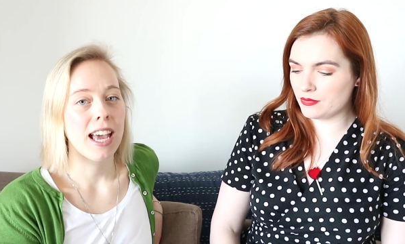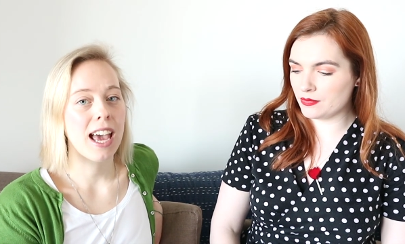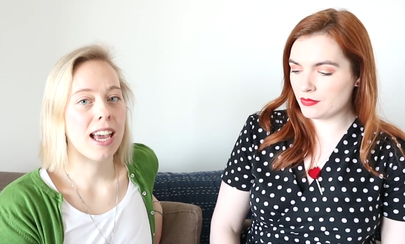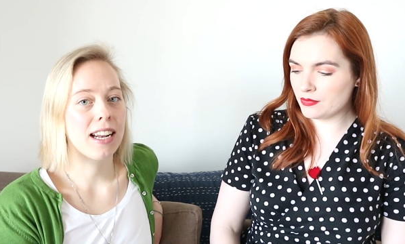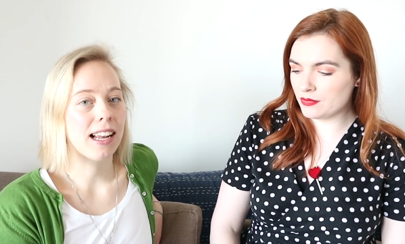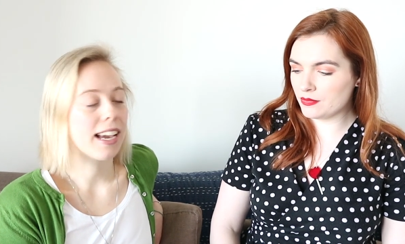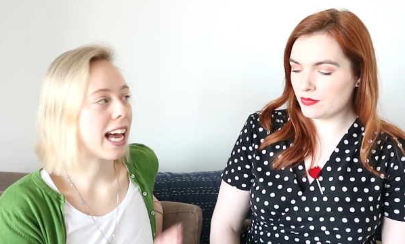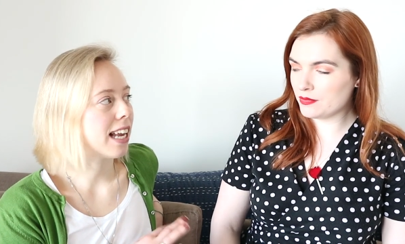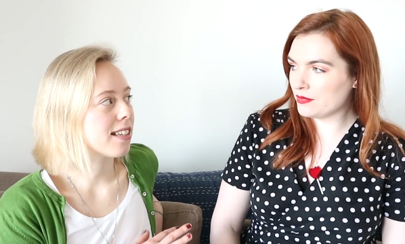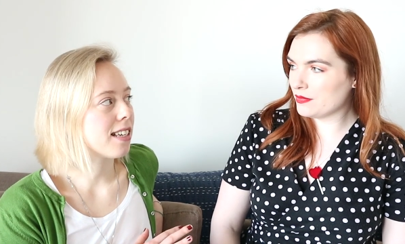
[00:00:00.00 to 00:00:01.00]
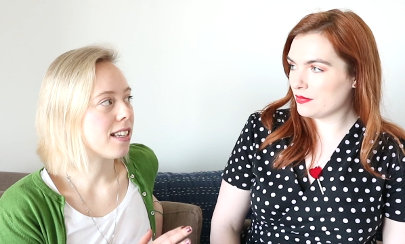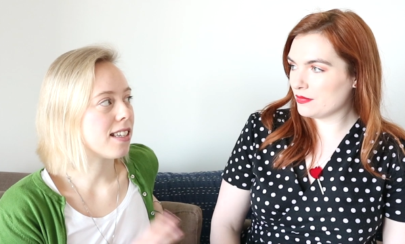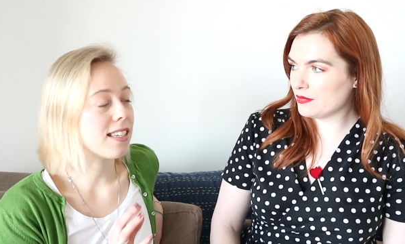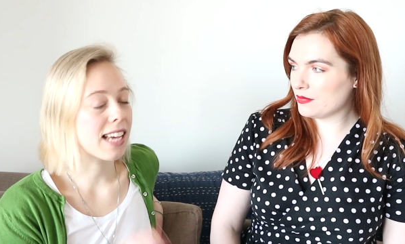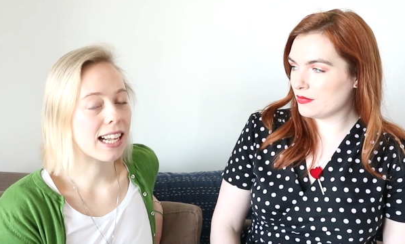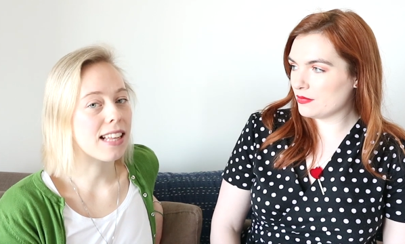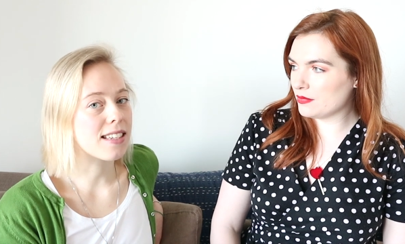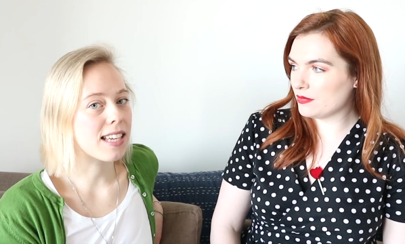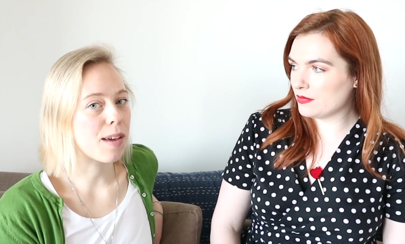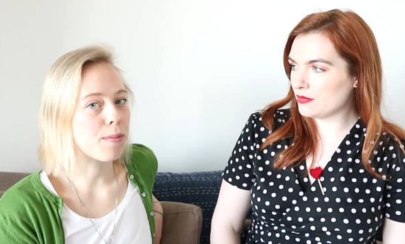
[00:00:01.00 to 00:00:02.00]
Speaker 1: and like Alex said, it's exactly the
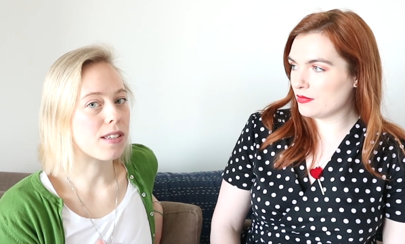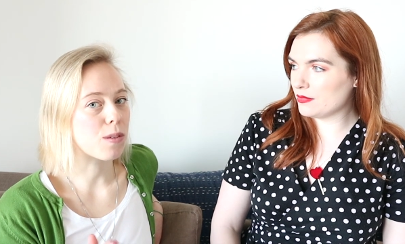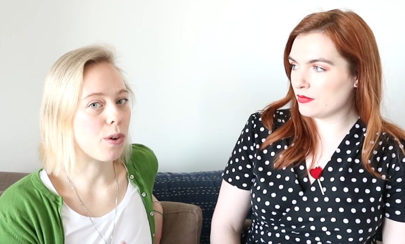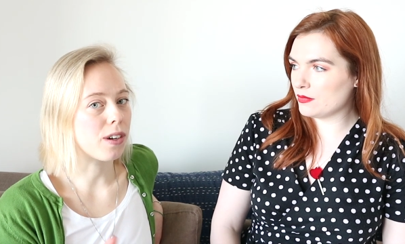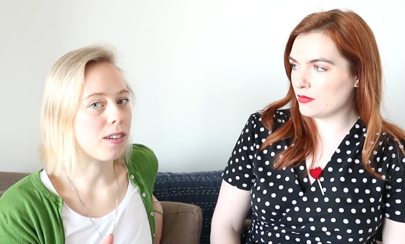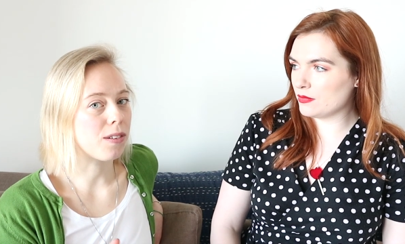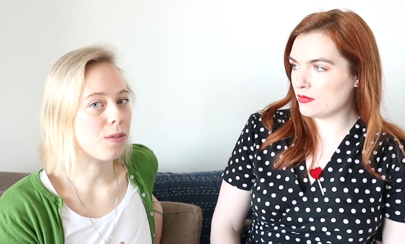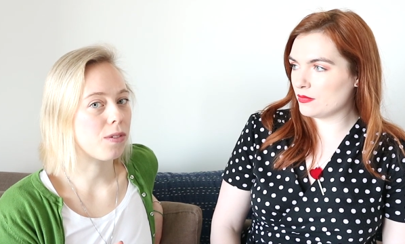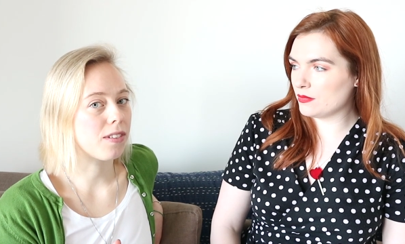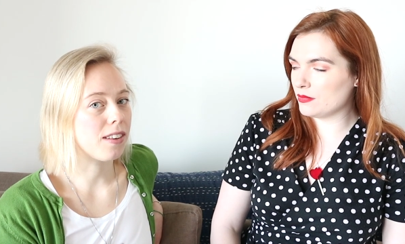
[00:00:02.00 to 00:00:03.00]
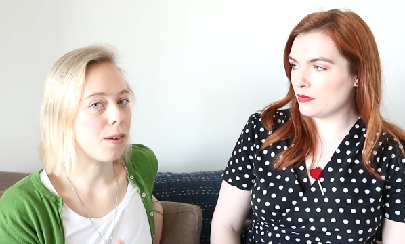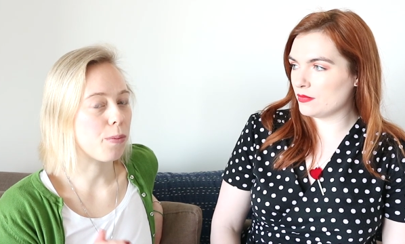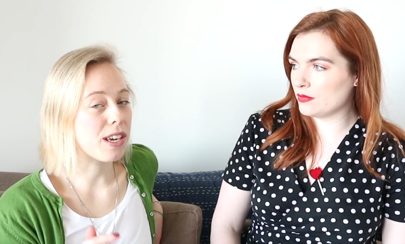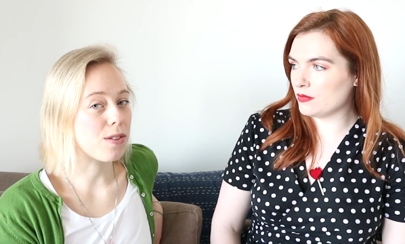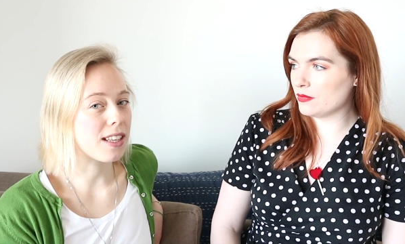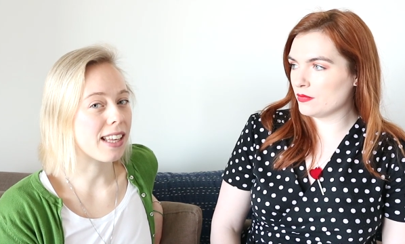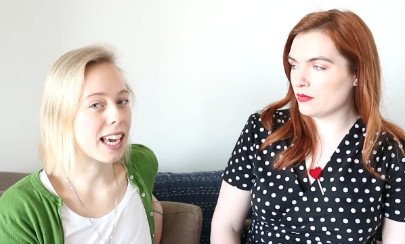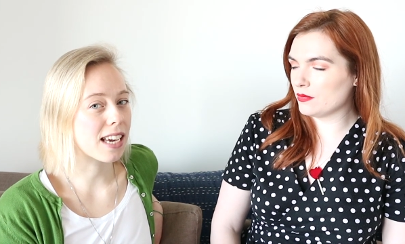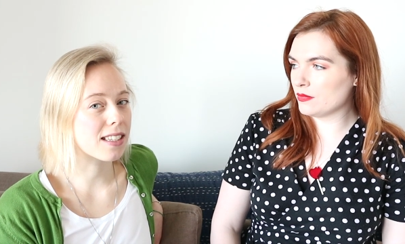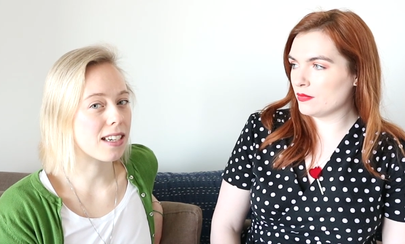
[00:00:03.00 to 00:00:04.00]
same as the one that we used in the
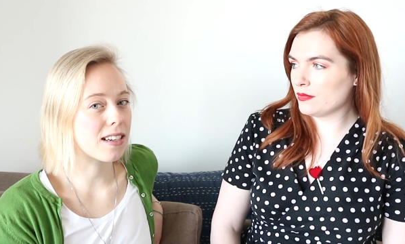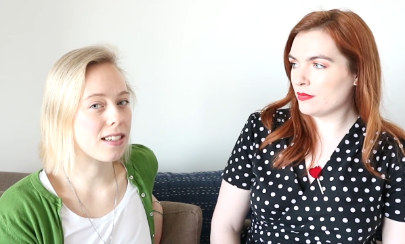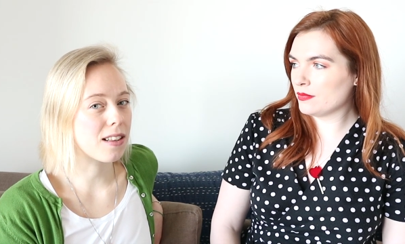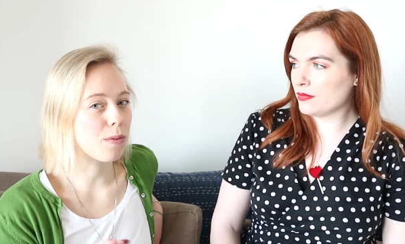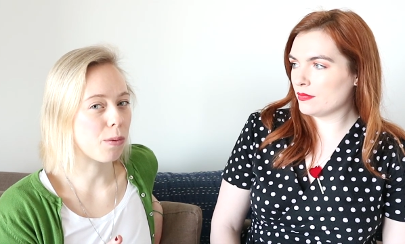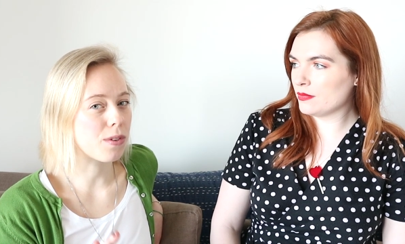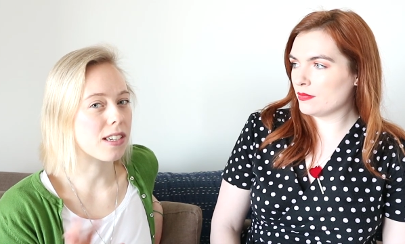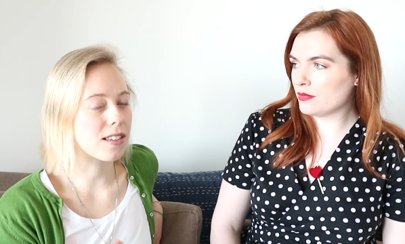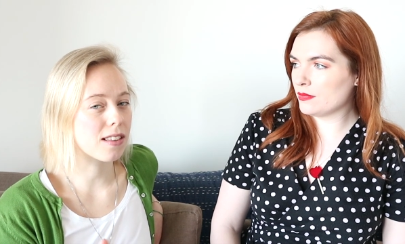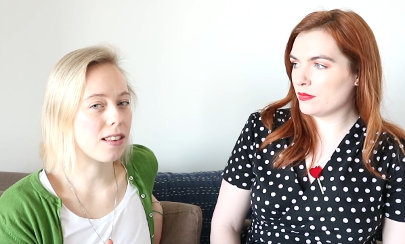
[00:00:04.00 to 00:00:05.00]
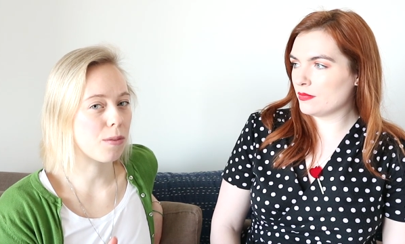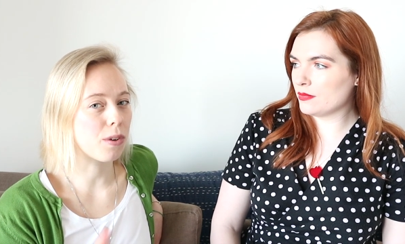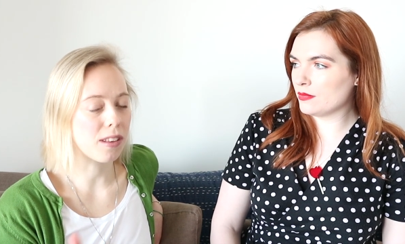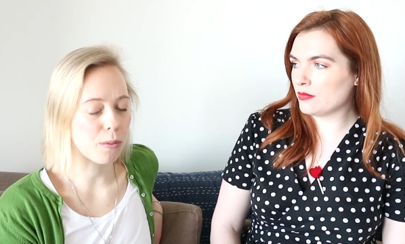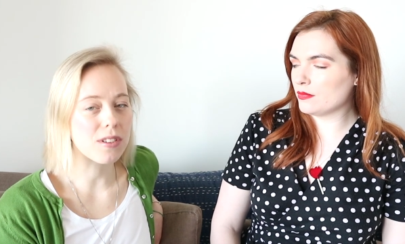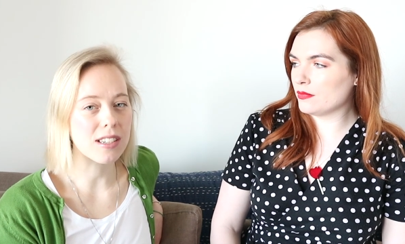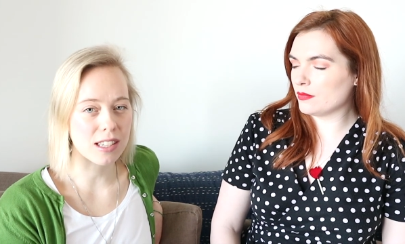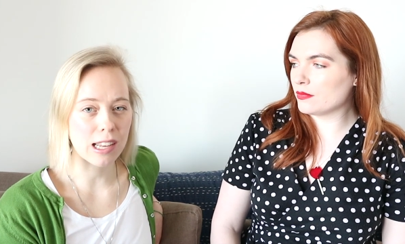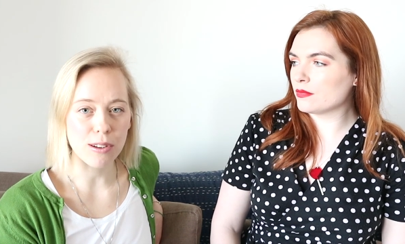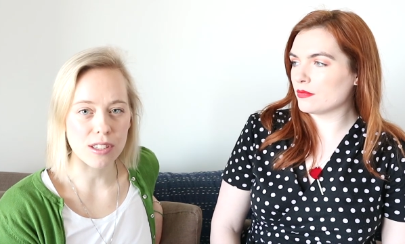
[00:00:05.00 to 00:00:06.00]
Kickstarter, the one was the one that was
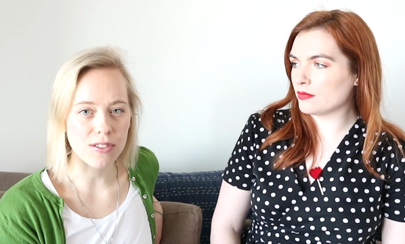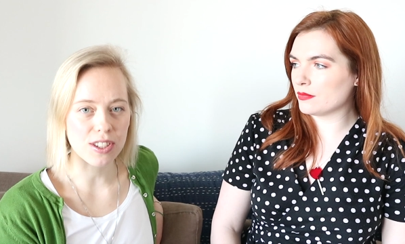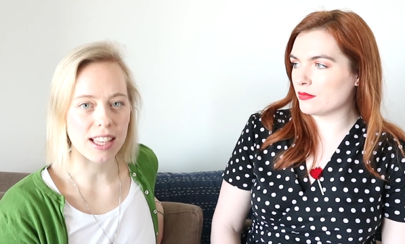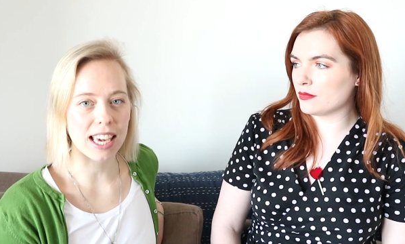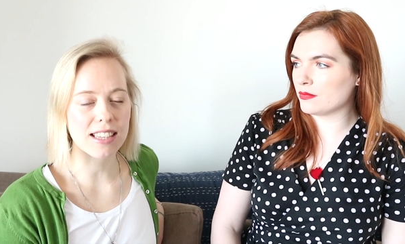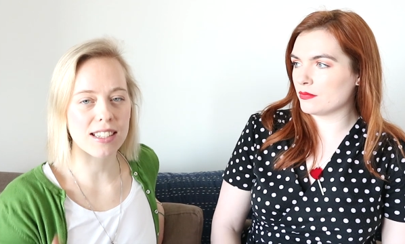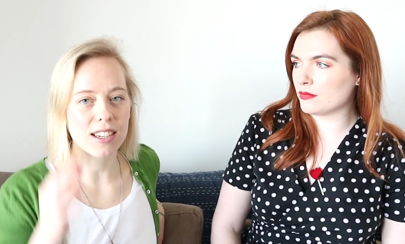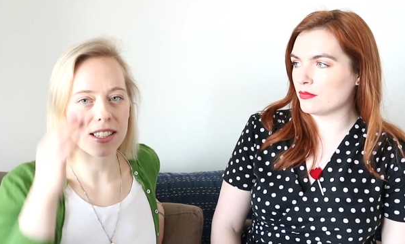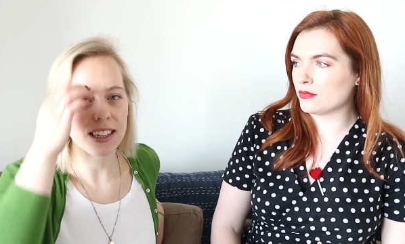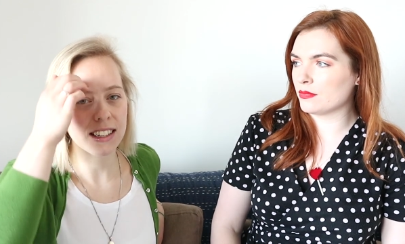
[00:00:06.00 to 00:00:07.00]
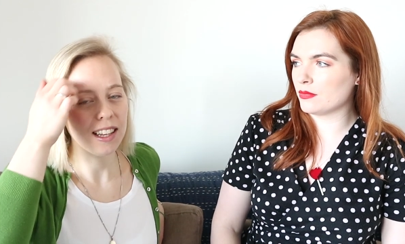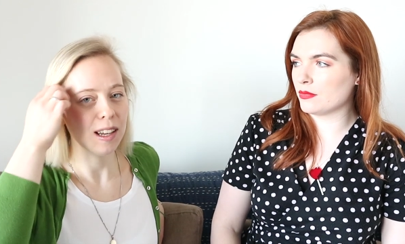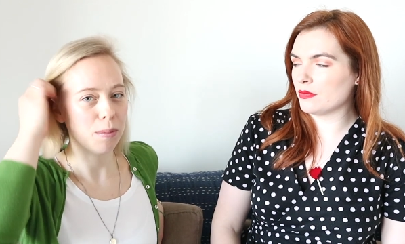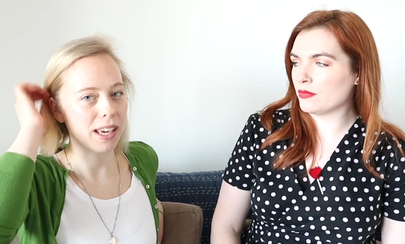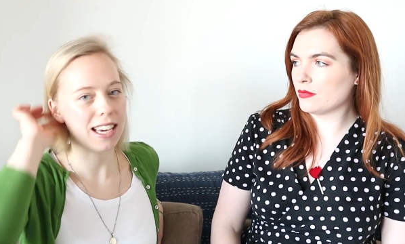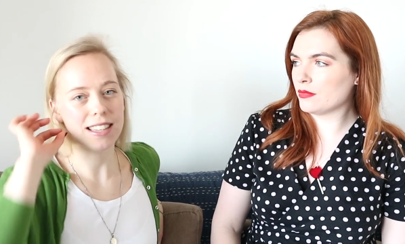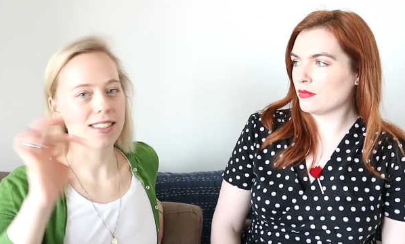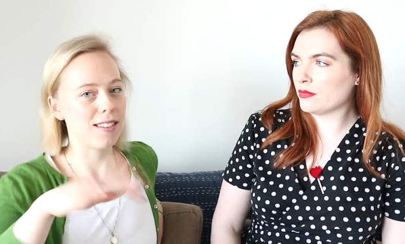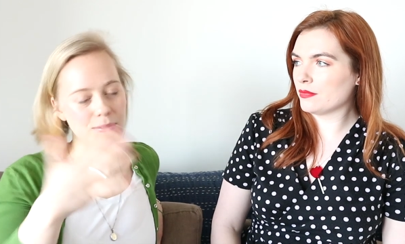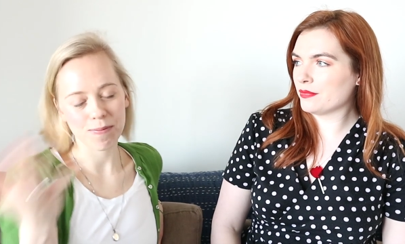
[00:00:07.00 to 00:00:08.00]
exclusive to the Kickstarter
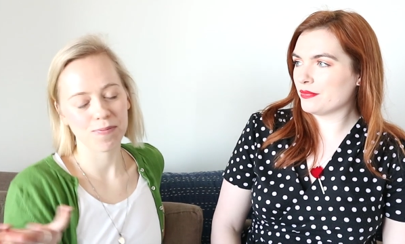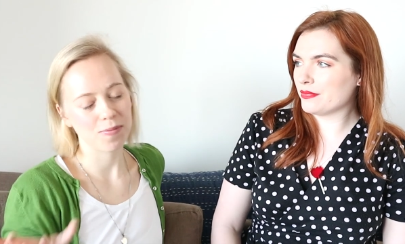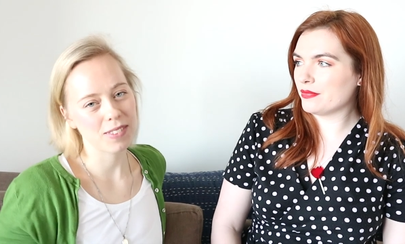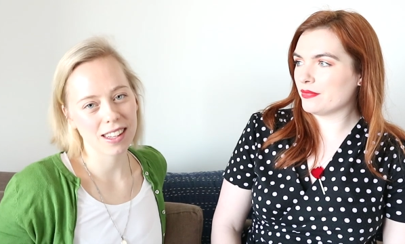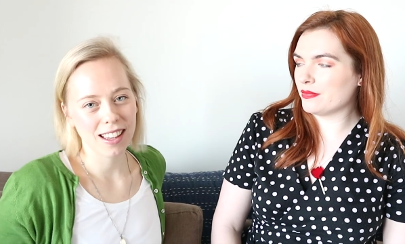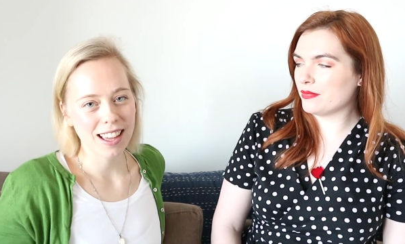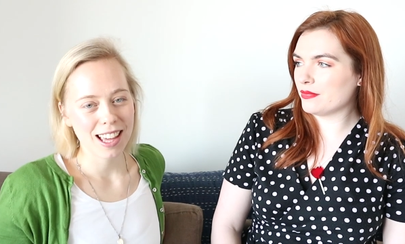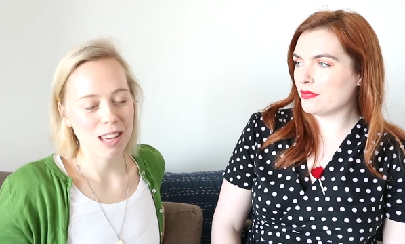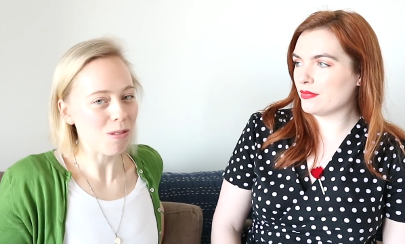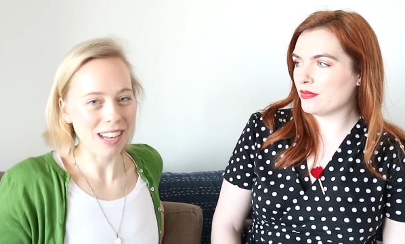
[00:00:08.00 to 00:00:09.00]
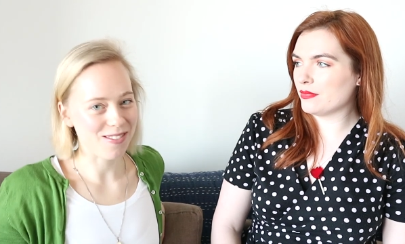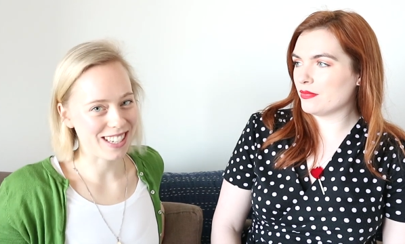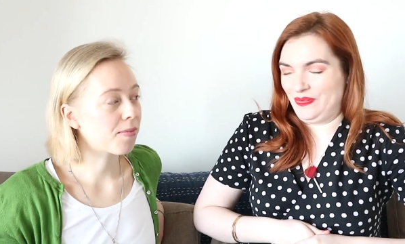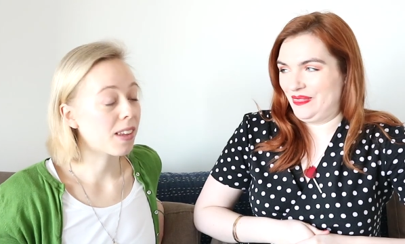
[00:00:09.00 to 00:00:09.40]
because you all loved it.